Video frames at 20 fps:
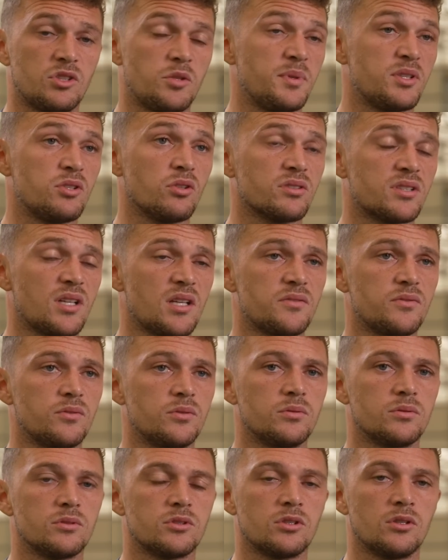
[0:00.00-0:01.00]
successful.
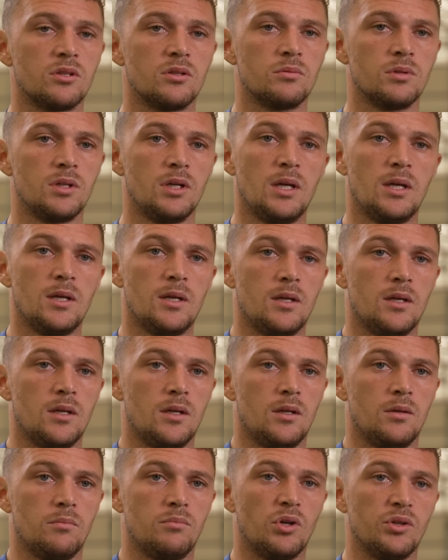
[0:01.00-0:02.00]
So,
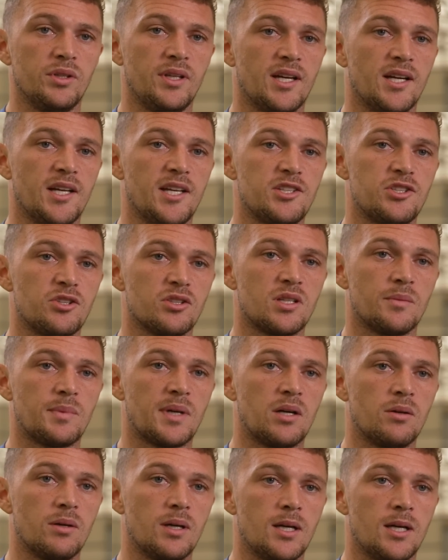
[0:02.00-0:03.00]
but yeah, it's just
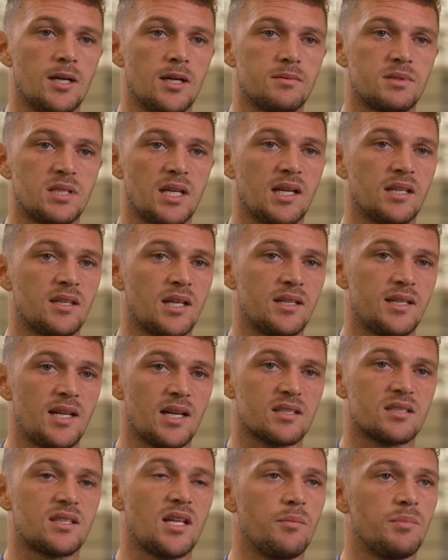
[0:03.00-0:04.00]
about taking that
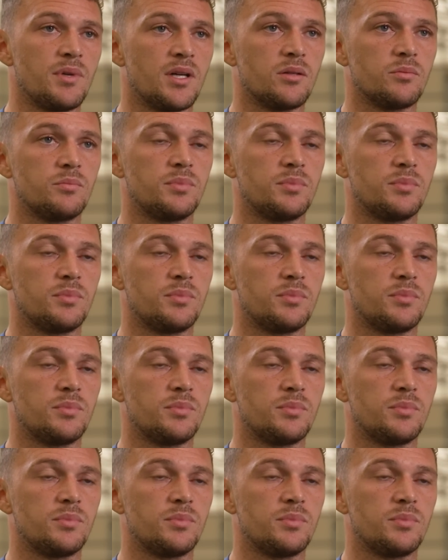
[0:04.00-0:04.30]
next step now,